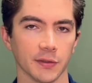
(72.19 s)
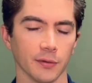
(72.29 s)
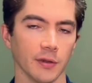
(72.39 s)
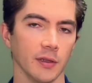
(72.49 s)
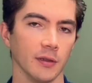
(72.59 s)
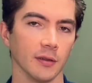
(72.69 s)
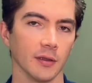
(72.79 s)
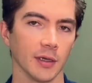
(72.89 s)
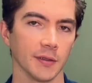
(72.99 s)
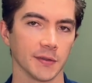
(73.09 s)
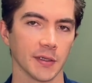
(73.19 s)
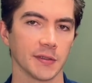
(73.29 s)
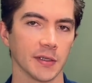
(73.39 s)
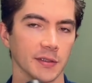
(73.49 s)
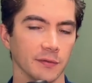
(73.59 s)
So the Zeiss
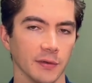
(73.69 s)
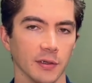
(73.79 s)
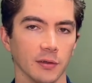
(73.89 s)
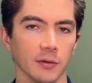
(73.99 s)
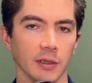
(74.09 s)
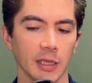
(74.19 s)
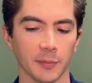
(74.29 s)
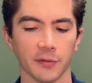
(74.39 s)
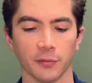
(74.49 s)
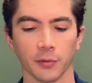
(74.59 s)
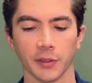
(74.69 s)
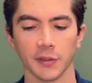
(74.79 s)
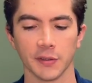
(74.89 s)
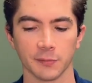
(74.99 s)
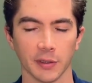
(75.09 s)
SFL 8 by 40
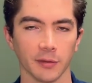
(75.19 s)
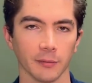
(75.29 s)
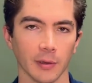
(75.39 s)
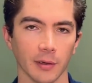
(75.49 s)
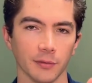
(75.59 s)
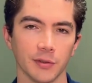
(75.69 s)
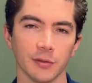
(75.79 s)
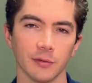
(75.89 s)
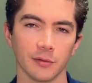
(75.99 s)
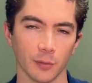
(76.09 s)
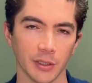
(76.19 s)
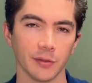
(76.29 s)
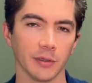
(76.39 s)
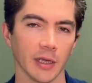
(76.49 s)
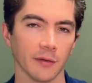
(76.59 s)
is right around
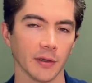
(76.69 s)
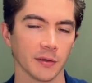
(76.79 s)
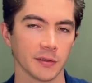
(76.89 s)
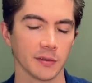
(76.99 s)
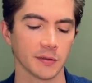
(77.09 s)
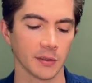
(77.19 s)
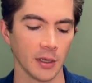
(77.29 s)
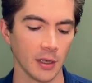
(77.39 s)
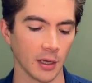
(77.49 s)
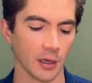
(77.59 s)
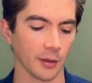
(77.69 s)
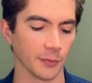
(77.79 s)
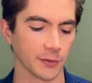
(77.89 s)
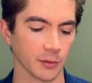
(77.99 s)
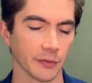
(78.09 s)
22.5 ounces.
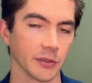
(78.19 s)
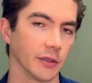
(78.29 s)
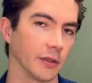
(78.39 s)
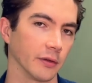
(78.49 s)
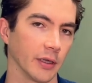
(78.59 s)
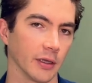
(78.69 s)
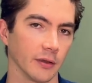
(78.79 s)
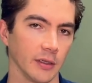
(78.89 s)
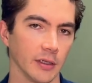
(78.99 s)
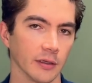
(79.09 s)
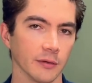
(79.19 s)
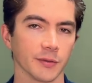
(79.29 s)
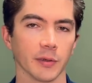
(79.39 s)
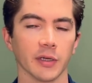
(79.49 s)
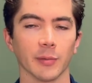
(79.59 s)
The Swarovski, on the other hand, the EL is
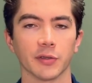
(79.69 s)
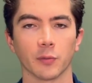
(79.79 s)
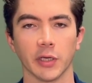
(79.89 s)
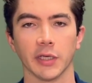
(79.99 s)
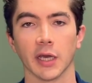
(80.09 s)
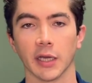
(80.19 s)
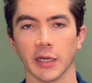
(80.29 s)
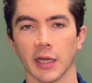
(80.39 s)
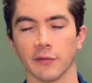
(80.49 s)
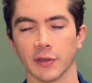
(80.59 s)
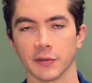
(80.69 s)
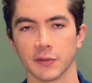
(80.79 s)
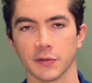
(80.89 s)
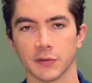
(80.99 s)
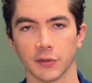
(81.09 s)
right at about 29.5
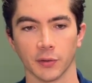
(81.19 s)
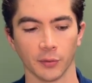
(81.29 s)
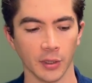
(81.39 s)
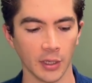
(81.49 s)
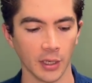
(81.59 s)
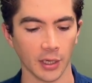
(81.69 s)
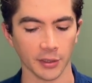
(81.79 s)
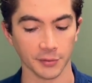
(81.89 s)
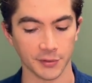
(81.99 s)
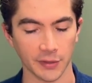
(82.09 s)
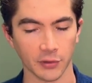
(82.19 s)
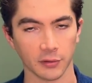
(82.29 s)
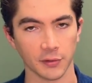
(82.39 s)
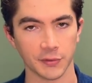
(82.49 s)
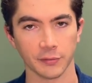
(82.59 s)
ounces. So you're saving
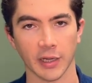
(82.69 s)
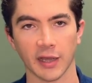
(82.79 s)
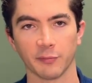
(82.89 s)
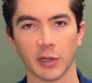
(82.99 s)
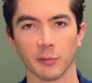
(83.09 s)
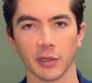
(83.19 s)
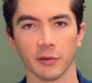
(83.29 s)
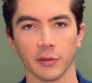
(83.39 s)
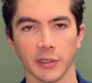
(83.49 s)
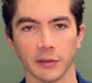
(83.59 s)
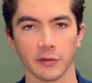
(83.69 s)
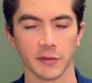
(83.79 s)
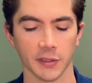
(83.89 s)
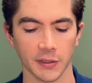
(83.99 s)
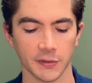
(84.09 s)
close to a half pound by going down to the
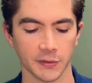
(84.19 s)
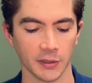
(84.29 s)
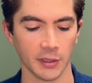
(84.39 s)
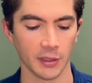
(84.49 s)
Zeiss.